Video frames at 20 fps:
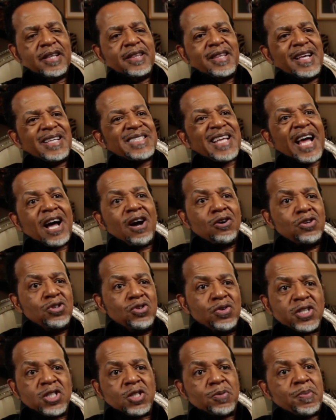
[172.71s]
That's how
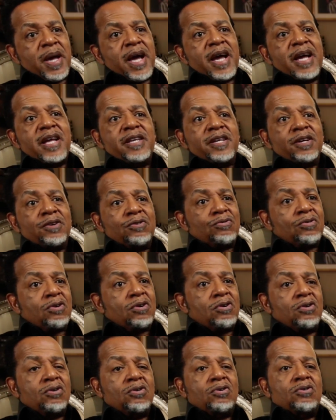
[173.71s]
you expand and
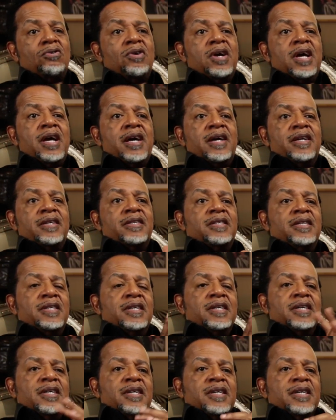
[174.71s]
grow and
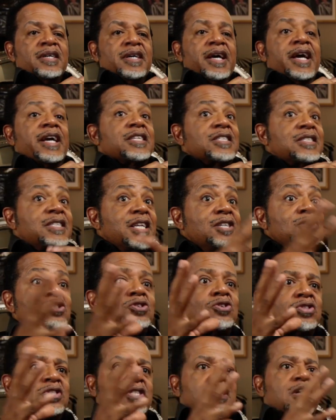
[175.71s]

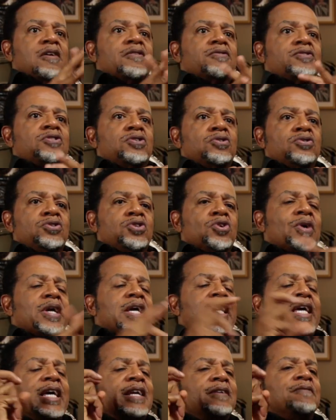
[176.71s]
extend yourself to your
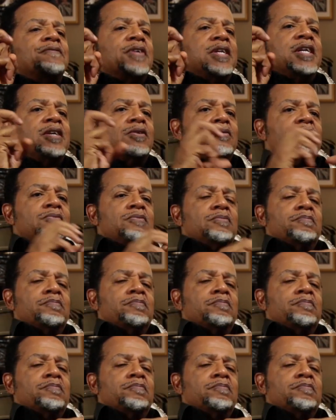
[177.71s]
infinite